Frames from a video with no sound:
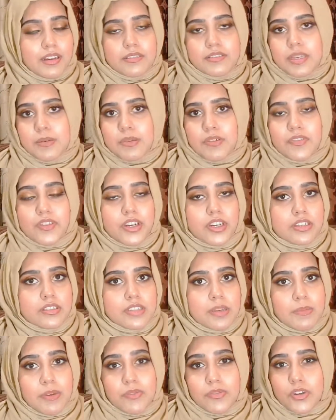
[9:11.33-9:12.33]
some
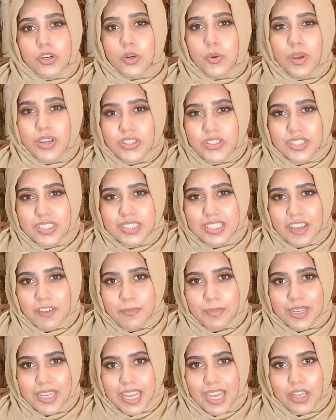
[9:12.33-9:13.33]
of your questions
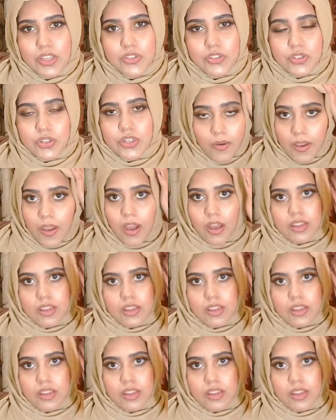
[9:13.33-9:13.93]
have been answered.